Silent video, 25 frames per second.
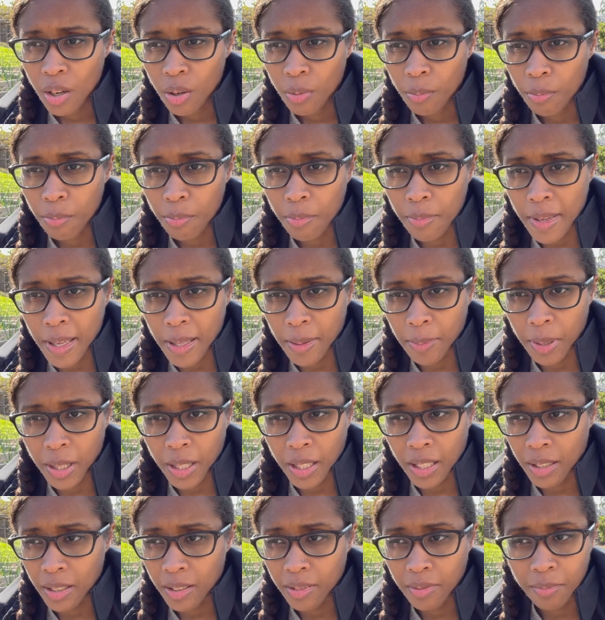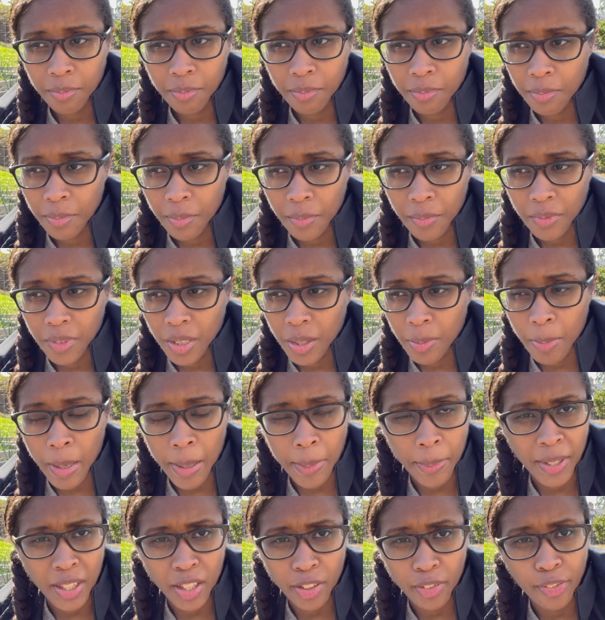maybe
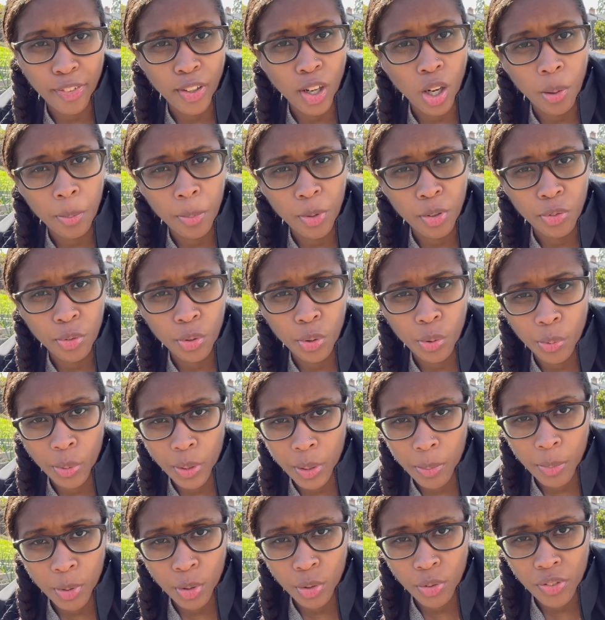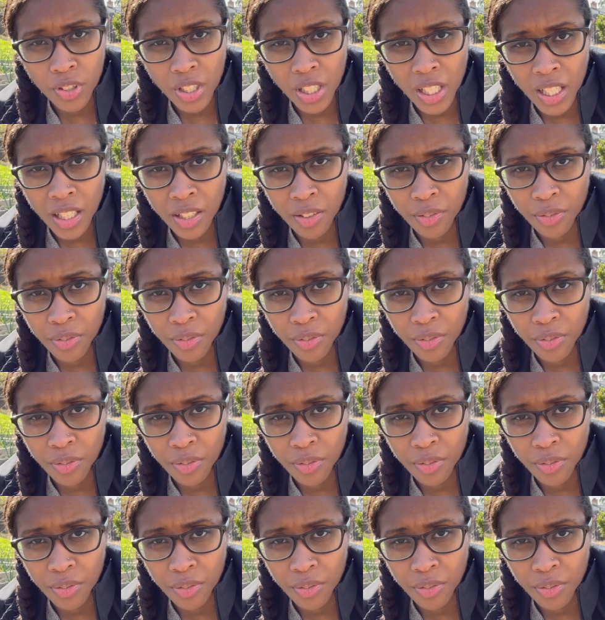the fall before we moved in, if